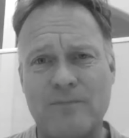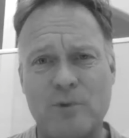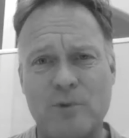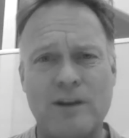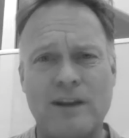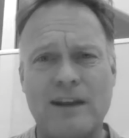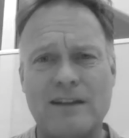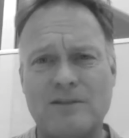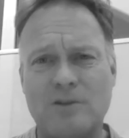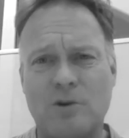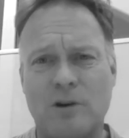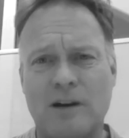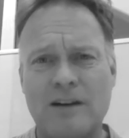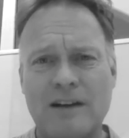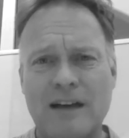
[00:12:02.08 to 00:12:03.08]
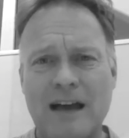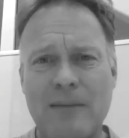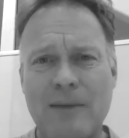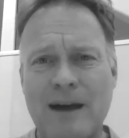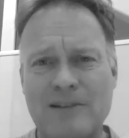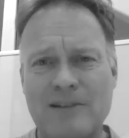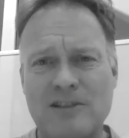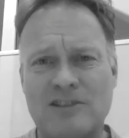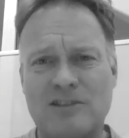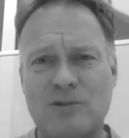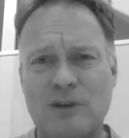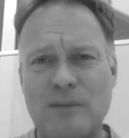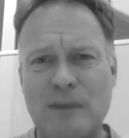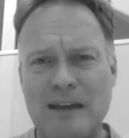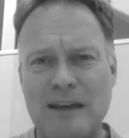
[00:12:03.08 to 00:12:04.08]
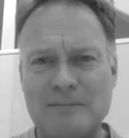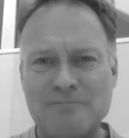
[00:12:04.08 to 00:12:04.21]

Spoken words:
putting it, or am I just dreaming?